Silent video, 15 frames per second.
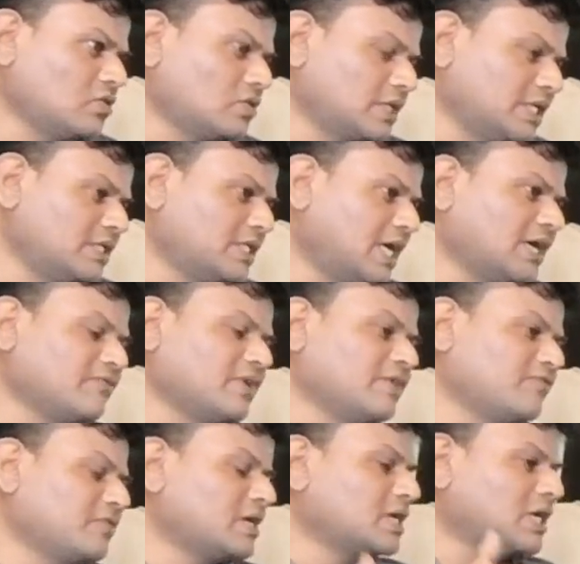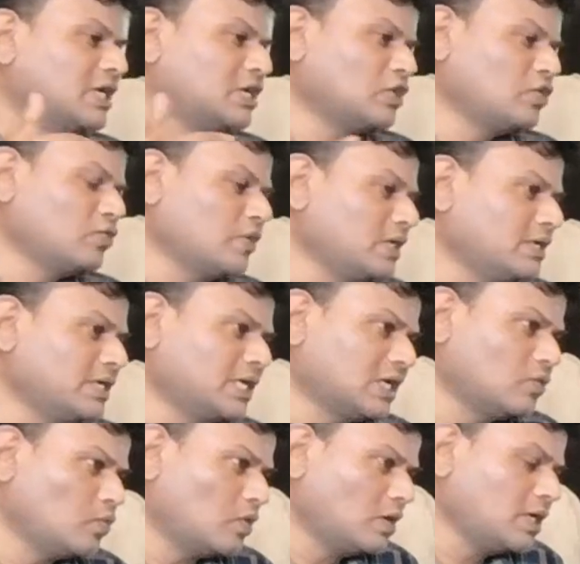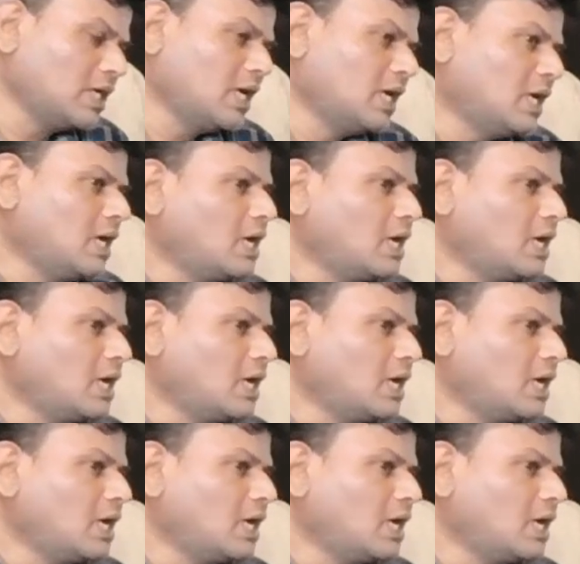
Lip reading: So in that way, if we are continuing, it will work.